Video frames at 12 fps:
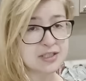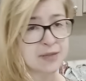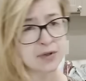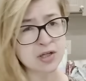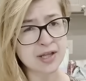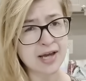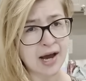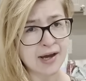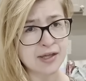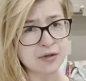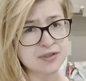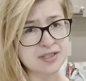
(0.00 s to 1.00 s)
Typically, I
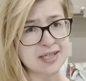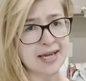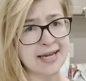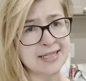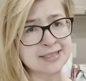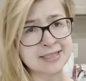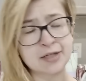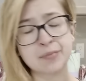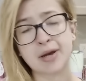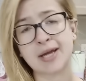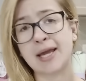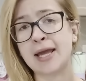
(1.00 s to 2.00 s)
use the 18
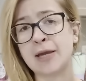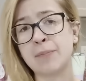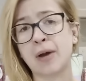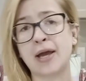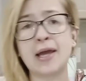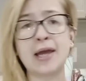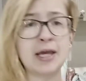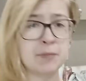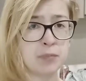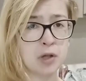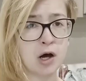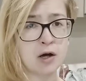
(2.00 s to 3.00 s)
by 8 by
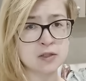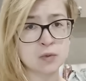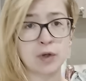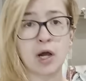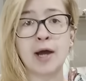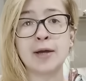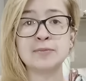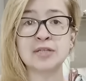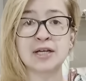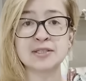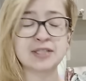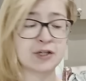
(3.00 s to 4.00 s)
8 blocks when I am
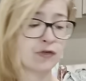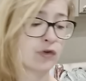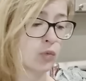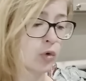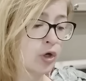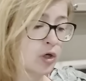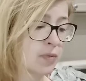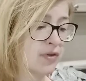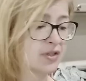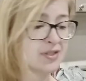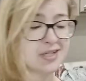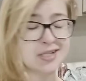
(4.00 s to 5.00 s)
testing for work,
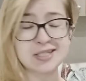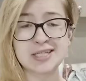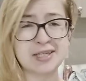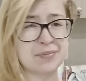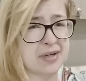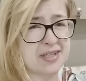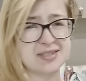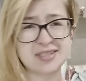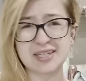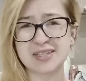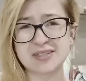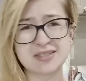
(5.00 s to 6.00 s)
but the 16 by
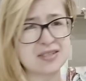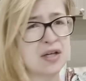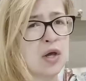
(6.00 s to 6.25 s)
6